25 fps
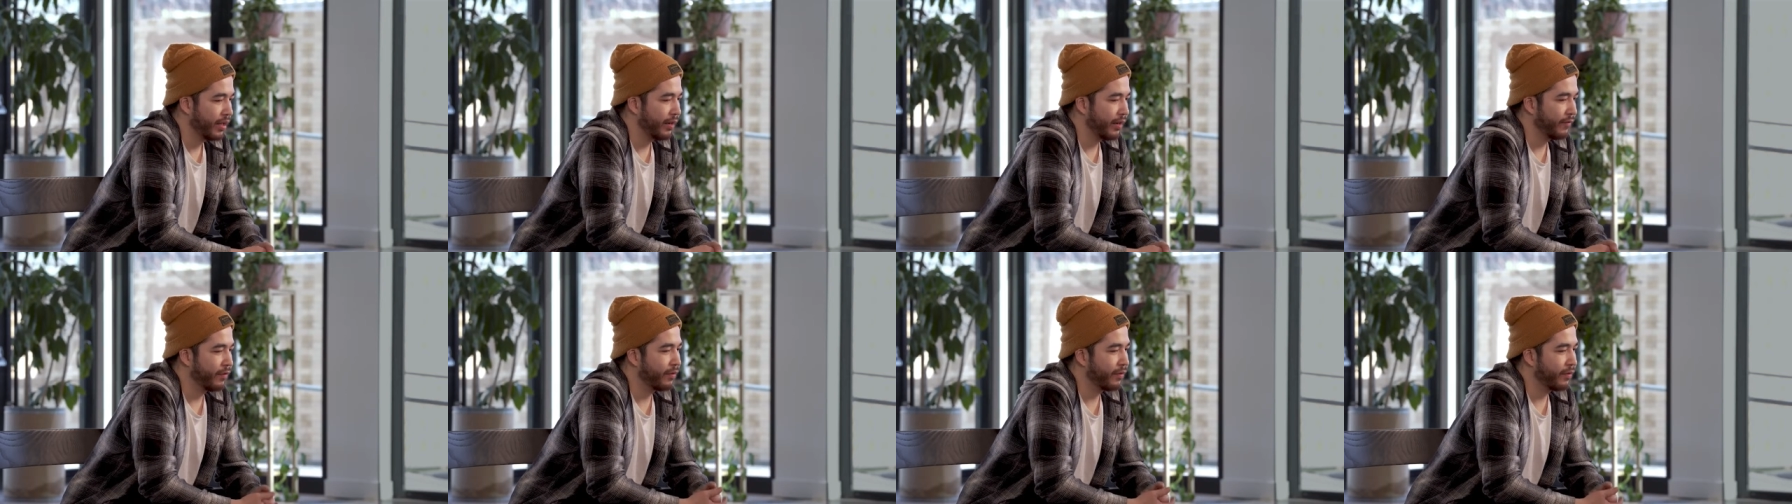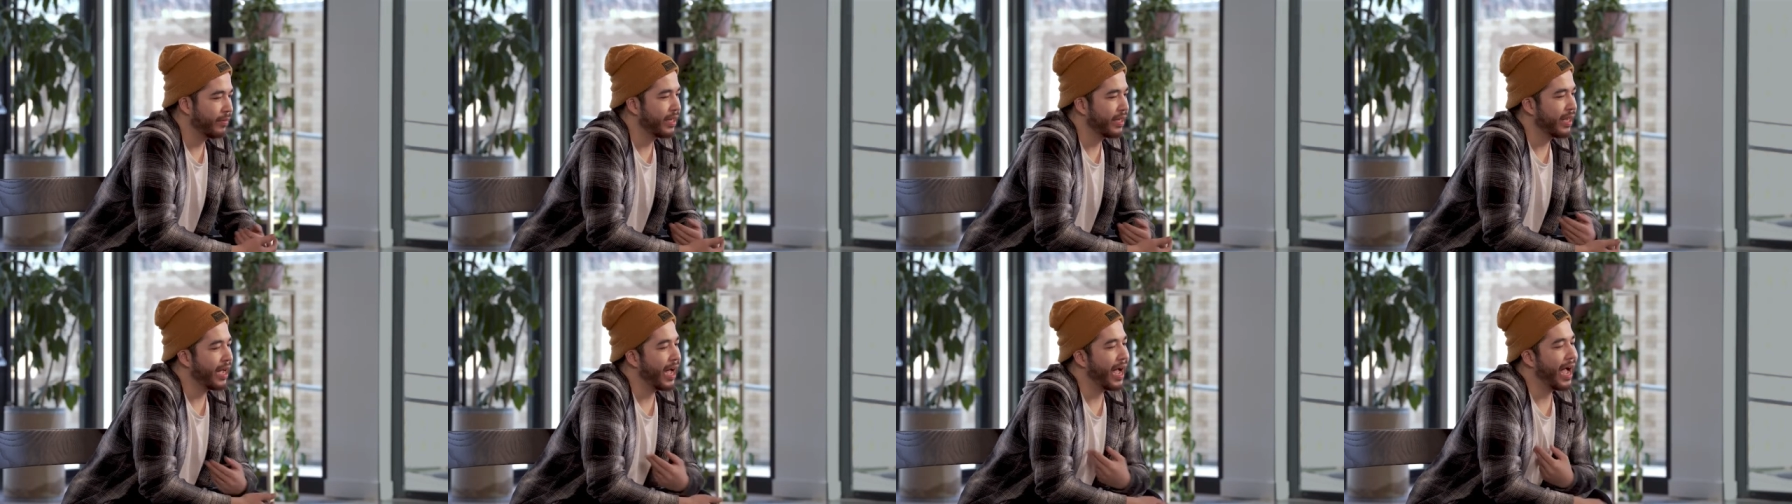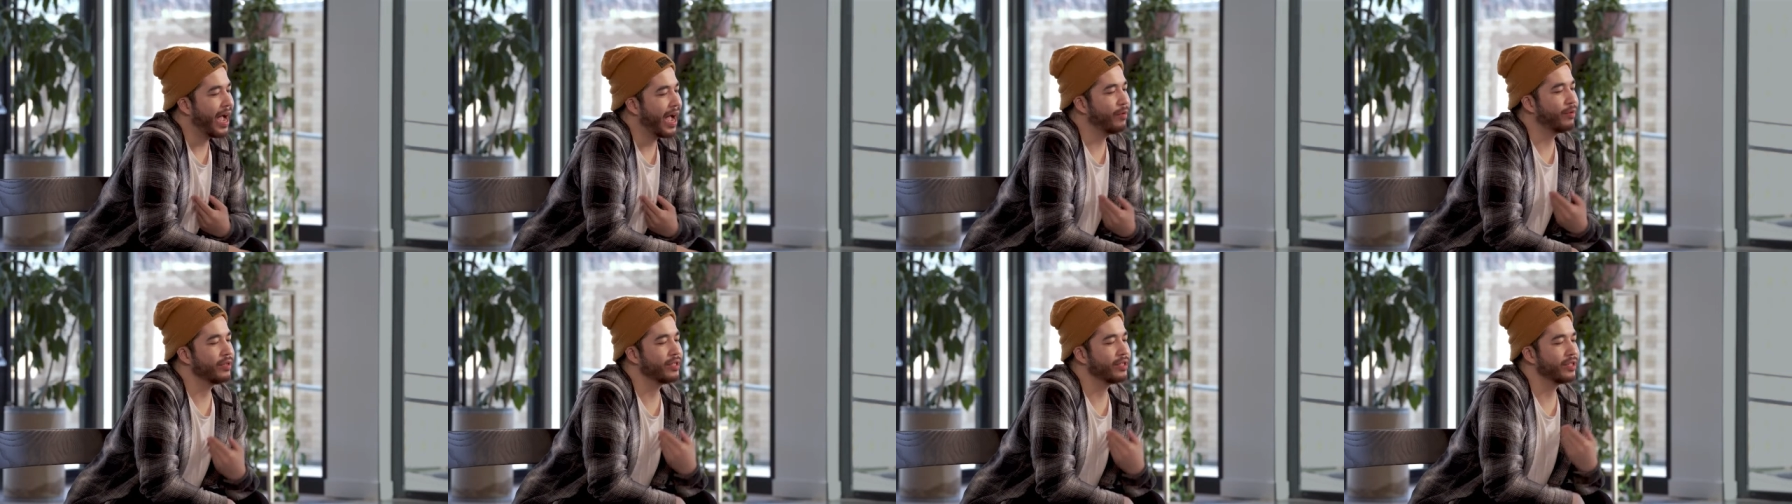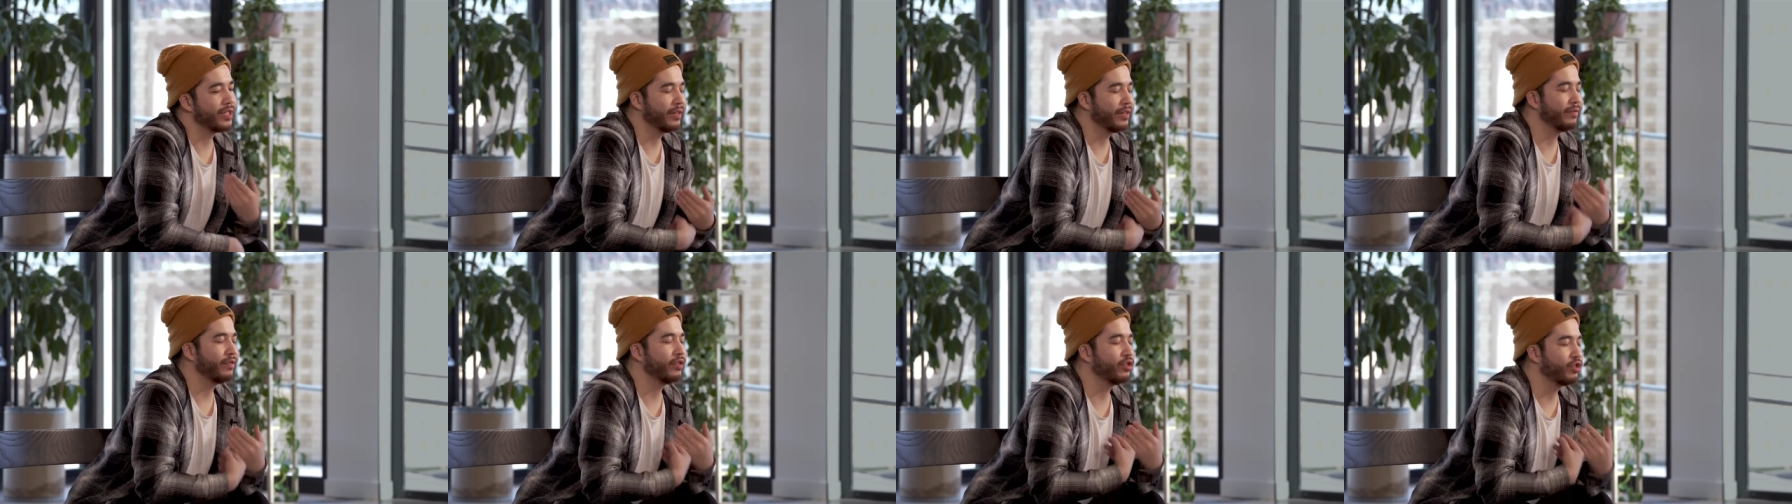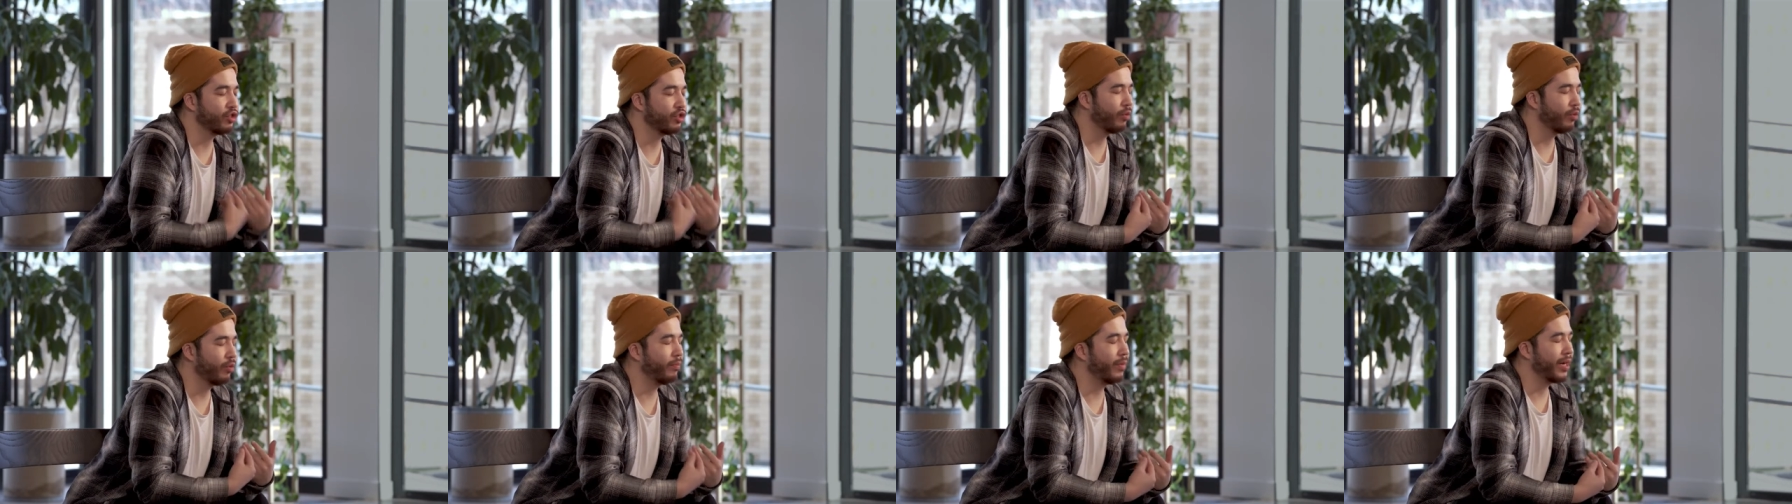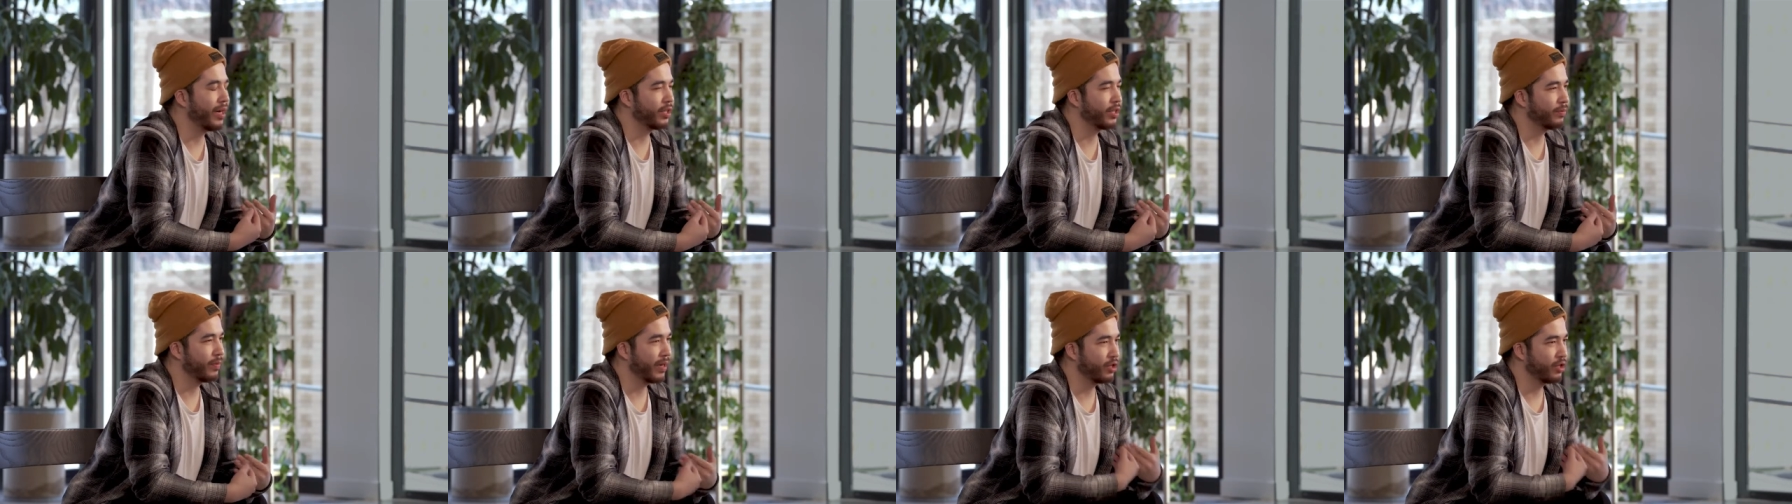like for me, I was given so
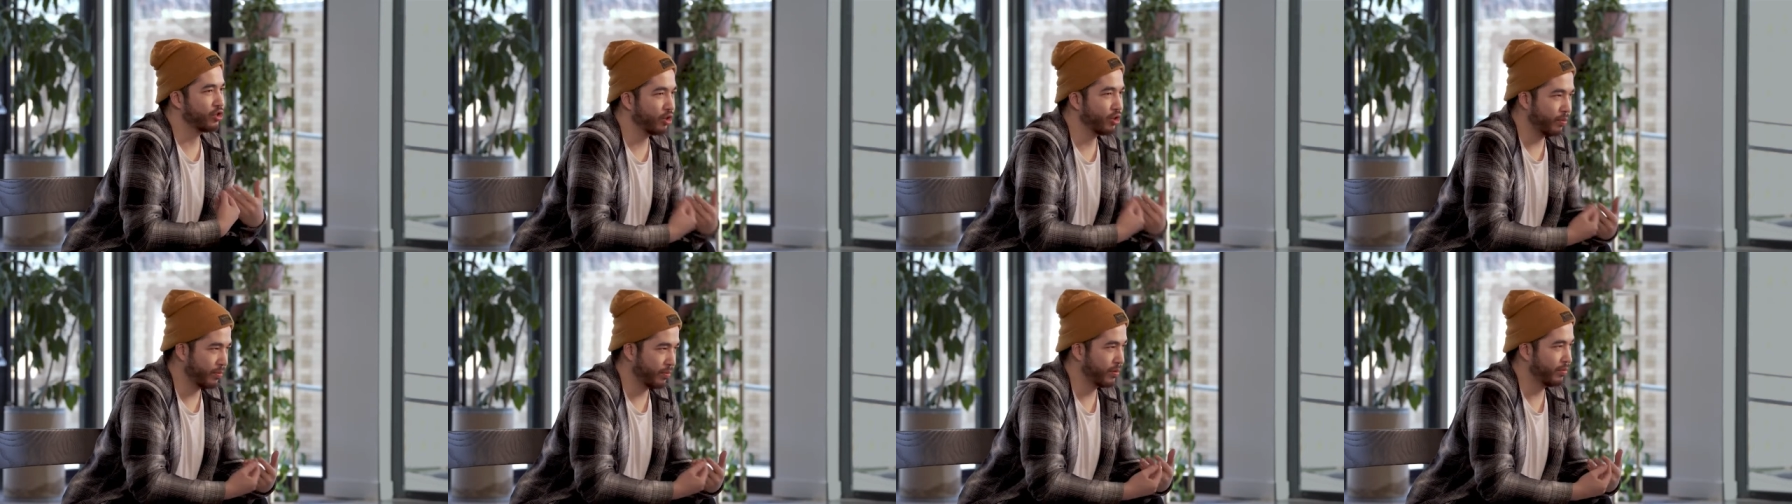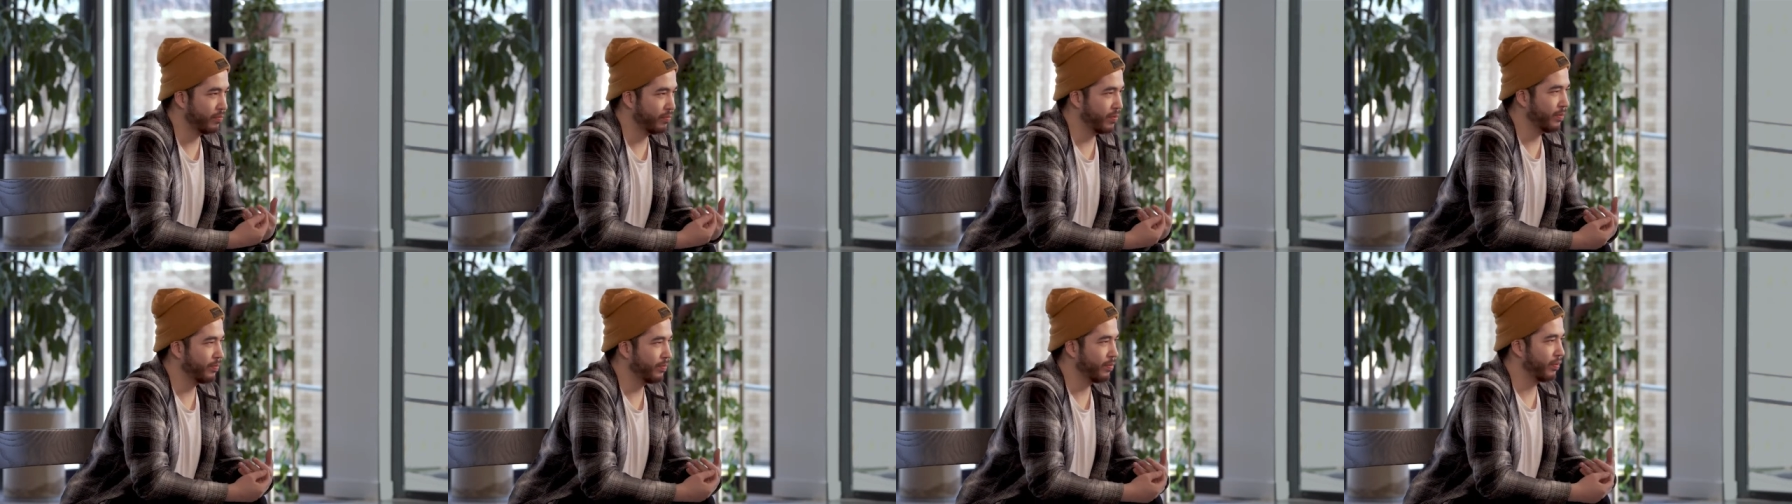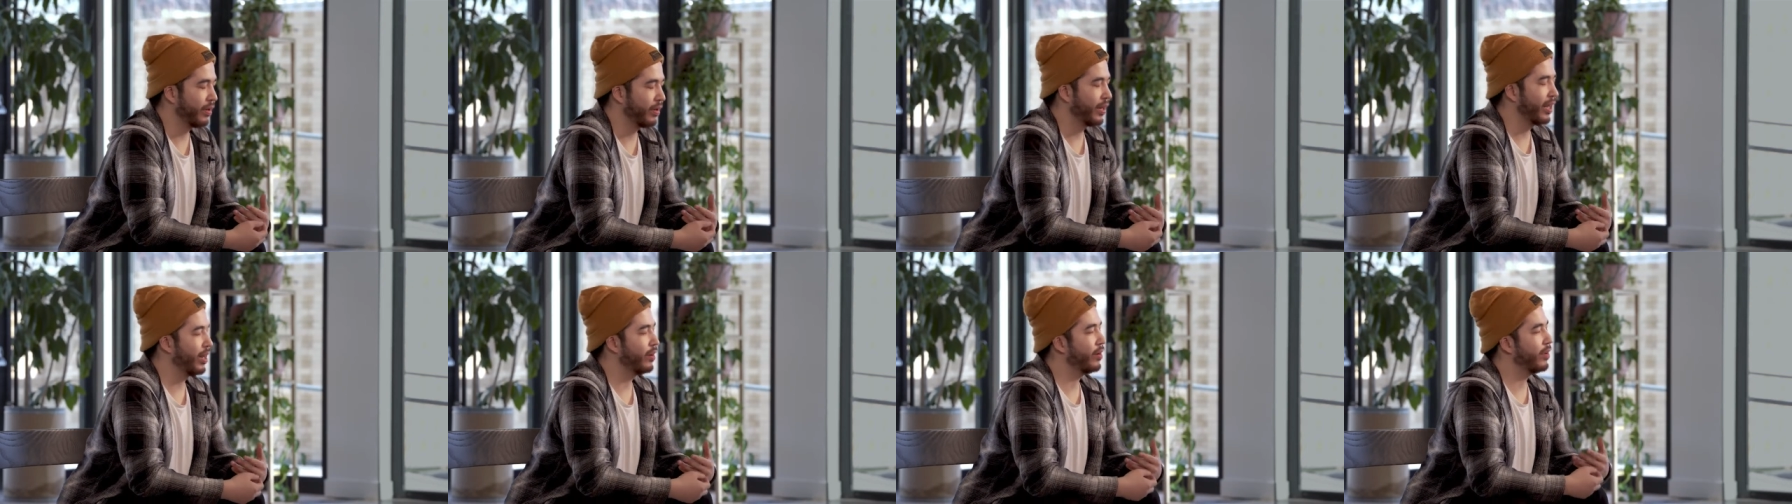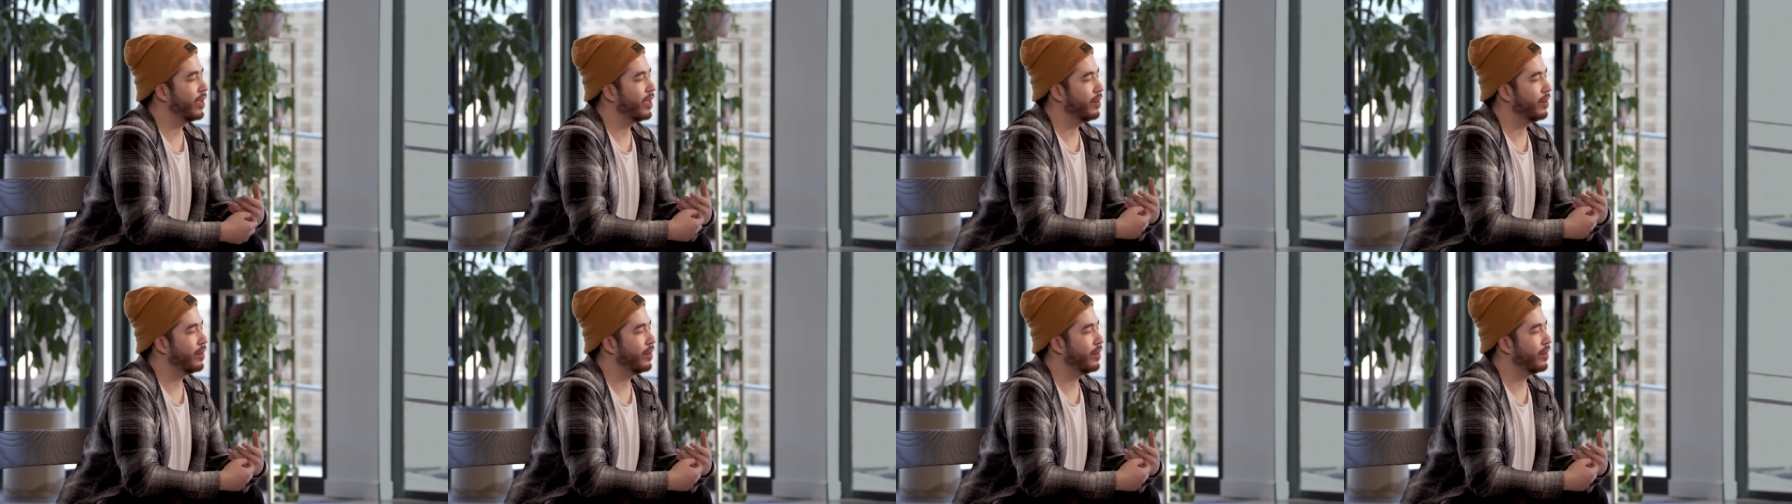much by so many people, and